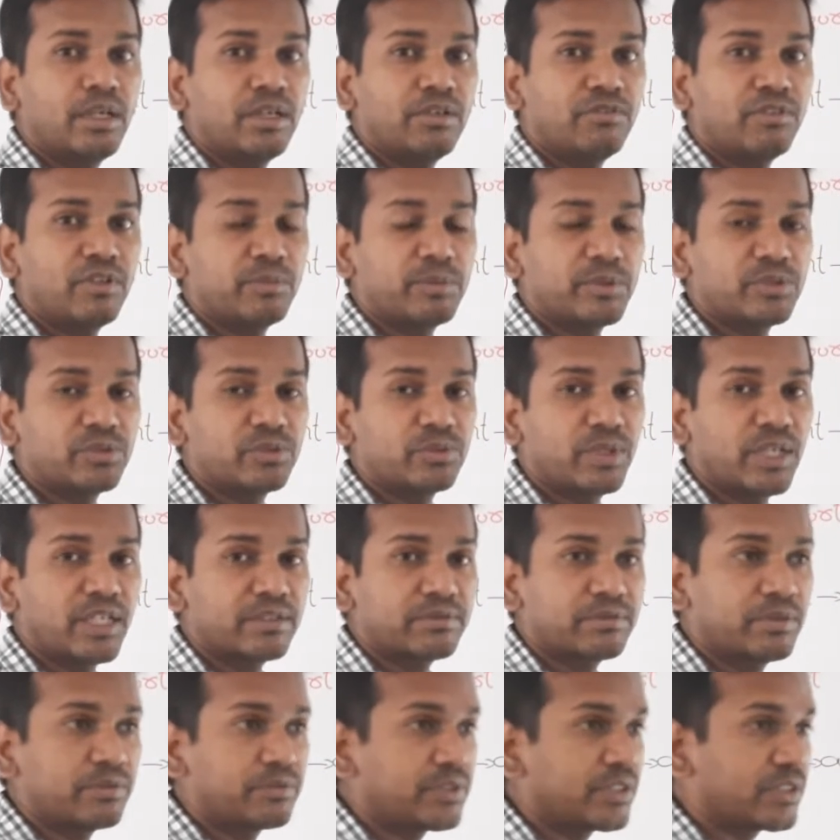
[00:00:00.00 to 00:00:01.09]
will be
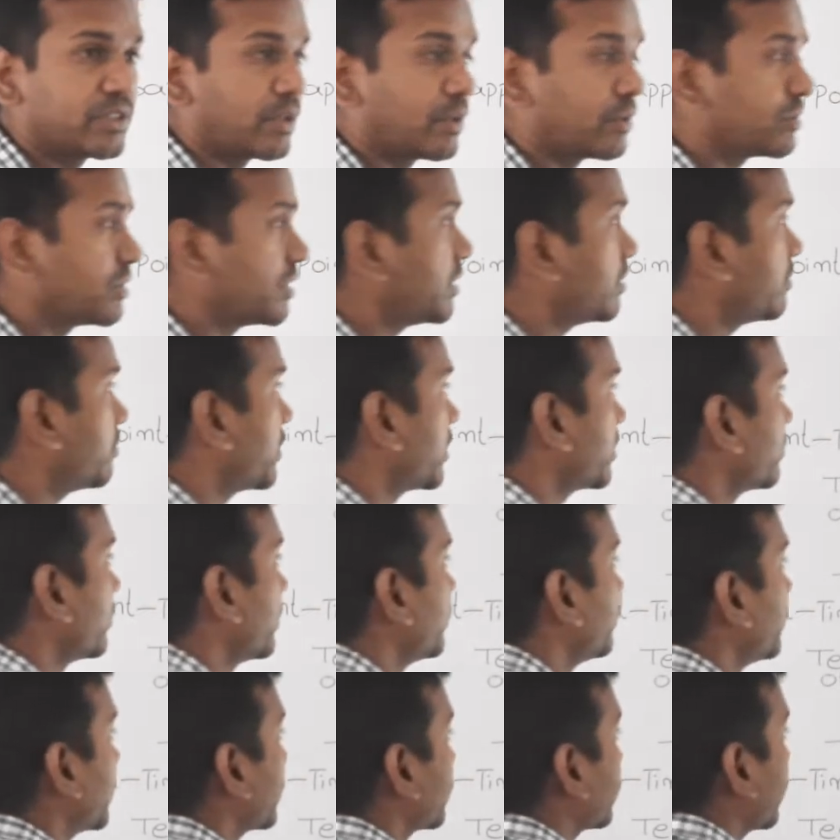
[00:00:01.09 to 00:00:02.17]
2,50,000, but when we are